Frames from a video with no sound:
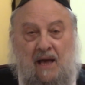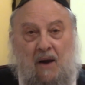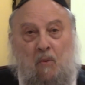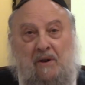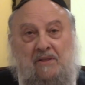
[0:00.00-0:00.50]

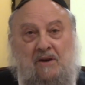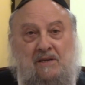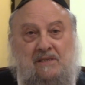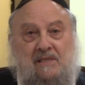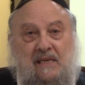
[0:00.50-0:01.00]
And what he
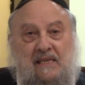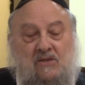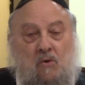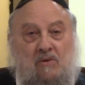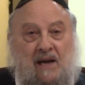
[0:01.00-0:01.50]
does is
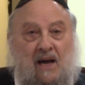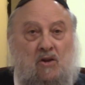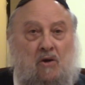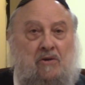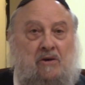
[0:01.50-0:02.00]
called
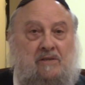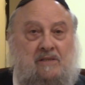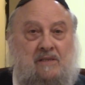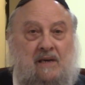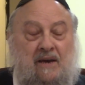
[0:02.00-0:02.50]

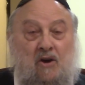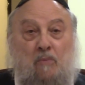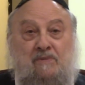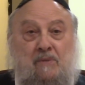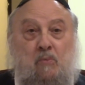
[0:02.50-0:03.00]
chalonos. He
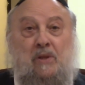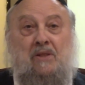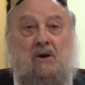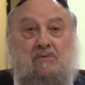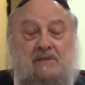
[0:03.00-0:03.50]
opens up
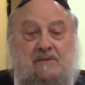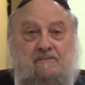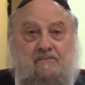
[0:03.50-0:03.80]
windows.